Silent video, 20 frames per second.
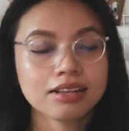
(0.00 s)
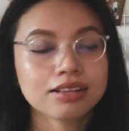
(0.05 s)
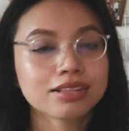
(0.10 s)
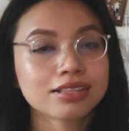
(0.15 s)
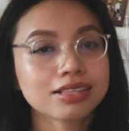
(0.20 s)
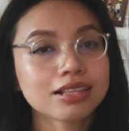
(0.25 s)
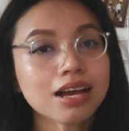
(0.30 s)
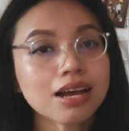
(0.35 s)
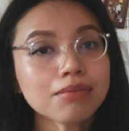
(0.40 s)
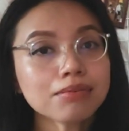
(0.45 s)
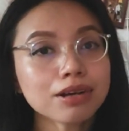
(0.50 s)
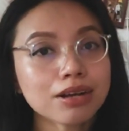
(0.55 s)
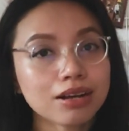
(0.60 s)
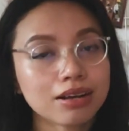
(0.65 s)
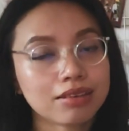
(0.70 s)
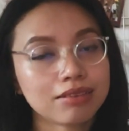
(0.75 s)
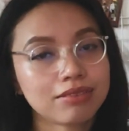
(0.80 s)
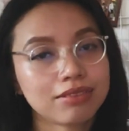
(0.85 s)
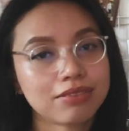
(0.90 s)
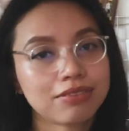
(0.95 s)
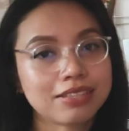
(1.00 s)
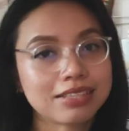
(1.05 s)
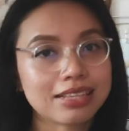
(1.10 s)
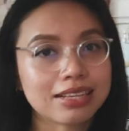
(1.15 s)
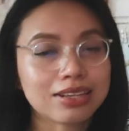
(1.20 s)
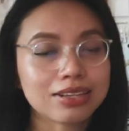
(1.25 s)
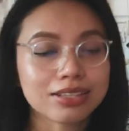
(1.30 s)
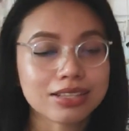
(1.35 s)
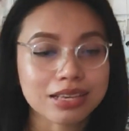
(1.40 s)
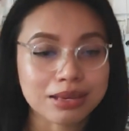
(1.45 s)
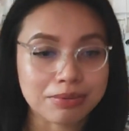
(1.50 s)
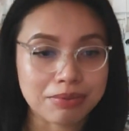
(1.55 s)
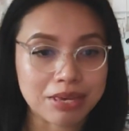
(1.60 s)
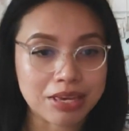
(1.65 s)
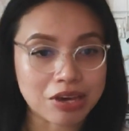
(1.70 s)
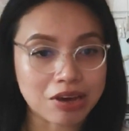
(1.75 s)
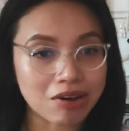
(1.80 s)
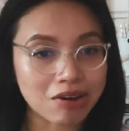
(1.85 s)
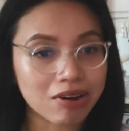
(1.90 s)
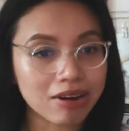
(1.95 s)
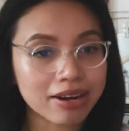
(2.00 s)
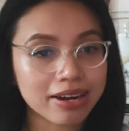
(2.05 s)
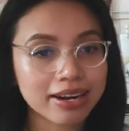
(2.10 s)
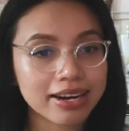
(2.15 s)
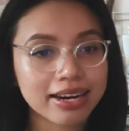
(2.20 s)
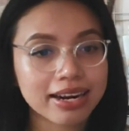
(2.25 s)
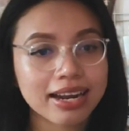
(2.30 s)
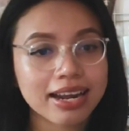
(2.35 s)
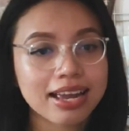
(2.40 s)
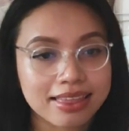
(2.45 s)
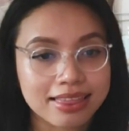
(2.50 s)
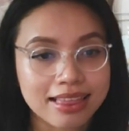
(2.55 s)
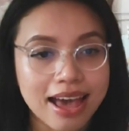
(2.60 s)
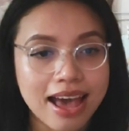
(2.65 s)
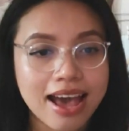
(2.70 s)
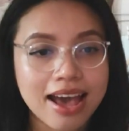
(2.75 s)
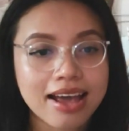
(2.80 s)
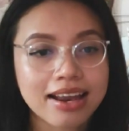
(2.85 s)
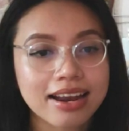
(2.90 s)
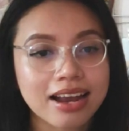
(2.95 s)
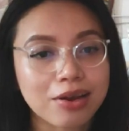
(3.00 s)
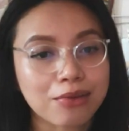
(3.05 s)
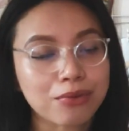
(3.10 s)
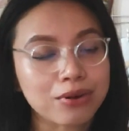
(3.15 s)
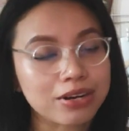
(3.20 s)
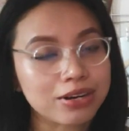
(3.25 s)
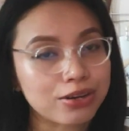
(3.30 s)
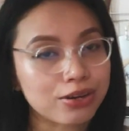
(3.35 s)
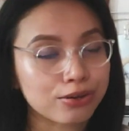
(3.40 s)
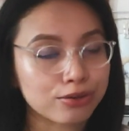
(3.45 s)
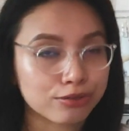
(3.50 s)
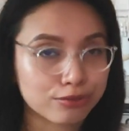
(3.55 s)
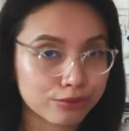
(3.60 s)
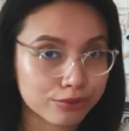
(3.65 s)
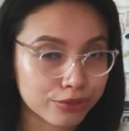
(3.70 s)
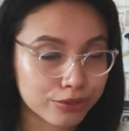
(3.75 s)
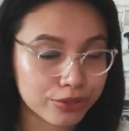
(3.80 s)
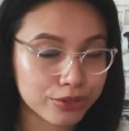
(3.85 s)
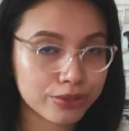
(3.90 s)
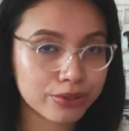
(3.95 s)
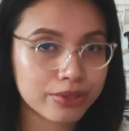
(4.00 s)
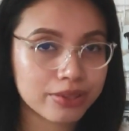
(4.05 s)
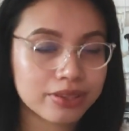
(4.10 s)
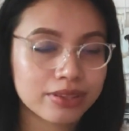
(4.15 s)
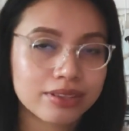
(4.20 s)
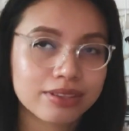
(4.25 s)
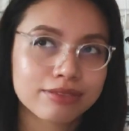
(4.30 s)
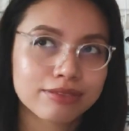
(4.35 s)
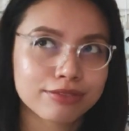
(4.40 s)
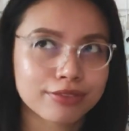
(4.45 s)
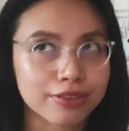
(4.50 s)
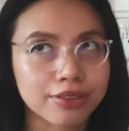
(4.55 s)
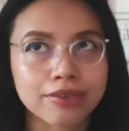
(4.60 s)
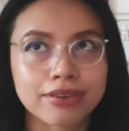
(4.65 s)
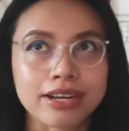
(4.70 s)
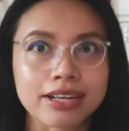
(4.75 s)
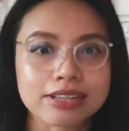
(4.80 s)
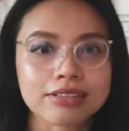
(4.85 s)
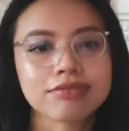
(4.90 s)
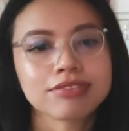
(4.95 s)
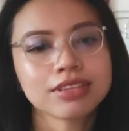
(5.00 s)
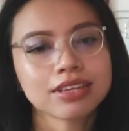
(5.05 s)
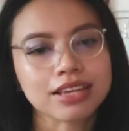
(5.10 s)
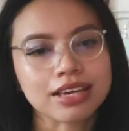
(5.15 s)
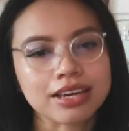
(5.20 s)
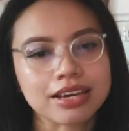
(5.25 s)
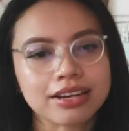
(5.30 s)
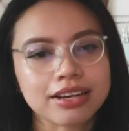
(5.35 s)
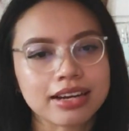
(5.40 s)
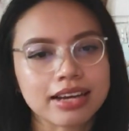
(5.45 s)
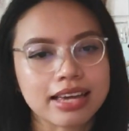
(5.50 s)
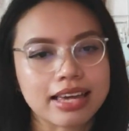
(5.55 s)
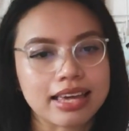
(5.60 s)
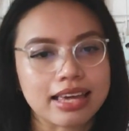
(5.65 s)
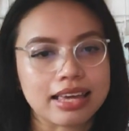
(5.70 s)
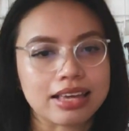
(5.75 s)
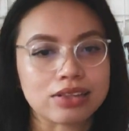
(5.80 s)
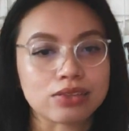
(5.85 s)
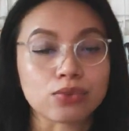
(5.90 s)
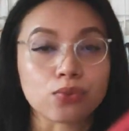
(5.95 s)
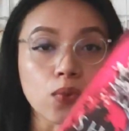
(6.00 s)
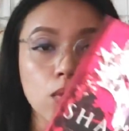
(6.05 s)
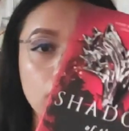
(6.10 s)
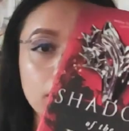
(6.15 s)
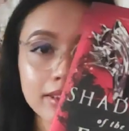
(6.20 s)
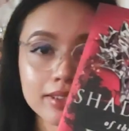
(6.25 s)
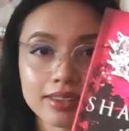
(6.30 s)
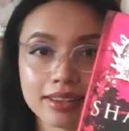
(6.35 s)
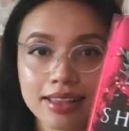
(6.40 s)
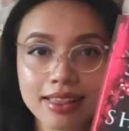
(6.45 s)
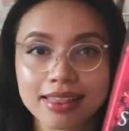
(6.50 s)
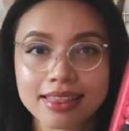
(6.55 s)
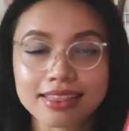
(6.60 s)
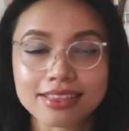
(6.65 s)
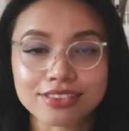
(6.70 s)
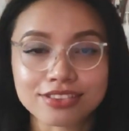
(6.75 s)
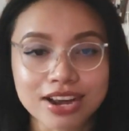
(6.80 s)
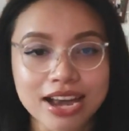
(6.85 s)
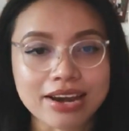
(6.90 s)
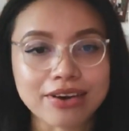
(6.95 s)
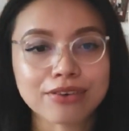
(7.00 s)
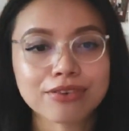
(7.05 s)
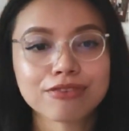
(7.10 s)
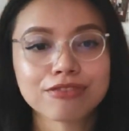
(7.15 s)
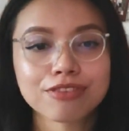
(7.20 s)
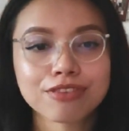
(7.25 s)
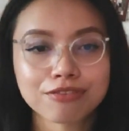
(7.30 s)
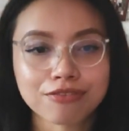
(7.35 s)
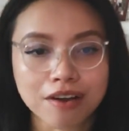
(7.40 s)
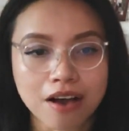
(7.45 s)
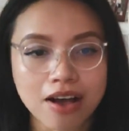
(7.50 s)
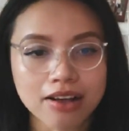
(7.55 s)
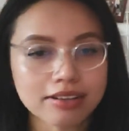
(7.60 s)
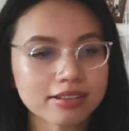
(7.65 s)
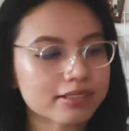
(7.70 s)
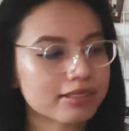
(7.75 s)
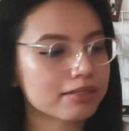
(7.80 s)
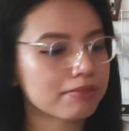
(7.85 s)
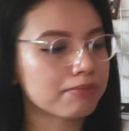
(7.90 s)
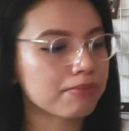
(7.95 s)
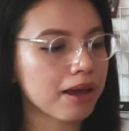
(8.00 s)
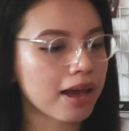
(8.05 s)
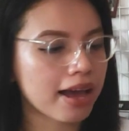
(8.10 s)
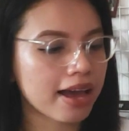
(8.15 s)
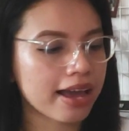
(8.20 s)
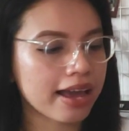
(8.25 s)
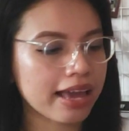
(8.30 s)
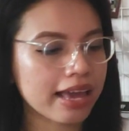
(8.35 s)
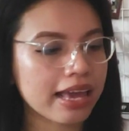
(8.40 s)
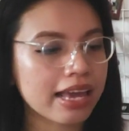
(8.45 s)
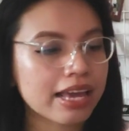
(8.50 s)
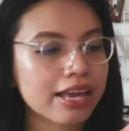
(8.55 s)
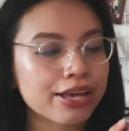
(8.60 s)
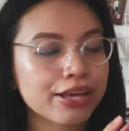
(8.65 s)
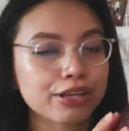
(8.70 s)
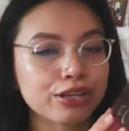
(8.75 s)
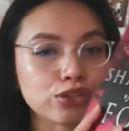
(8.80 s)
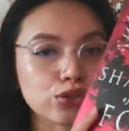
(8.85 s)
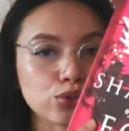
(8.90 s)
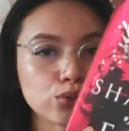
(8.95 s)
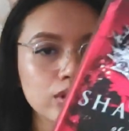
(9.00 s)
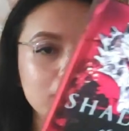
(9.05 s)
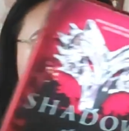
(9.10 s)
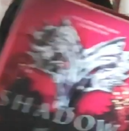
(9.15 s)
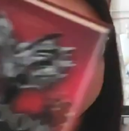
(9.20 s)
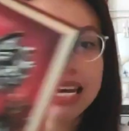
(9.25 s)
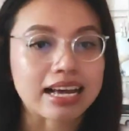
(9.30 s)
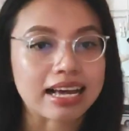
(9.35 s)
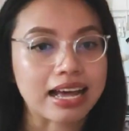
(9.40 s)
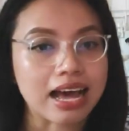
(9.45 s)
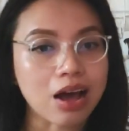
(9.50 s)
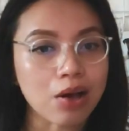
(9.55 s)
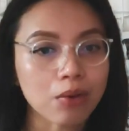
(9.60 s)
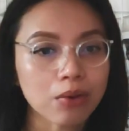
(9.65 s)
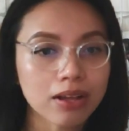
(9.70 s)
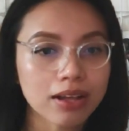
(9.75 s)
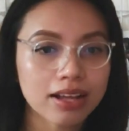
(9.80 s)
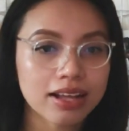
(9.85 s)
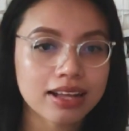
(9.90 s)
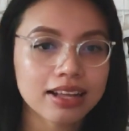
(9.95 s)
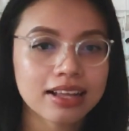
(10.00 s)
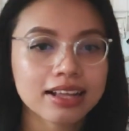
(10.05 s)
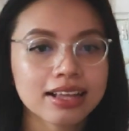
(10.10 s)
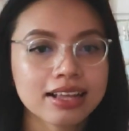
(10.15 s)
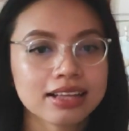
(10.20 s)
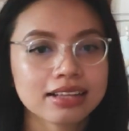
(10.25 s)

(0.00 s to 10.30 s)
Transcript: Some of the physical TBR that I want to go through for the rest of the year is 1, The Shadow of the Fox by Julie Kagawa.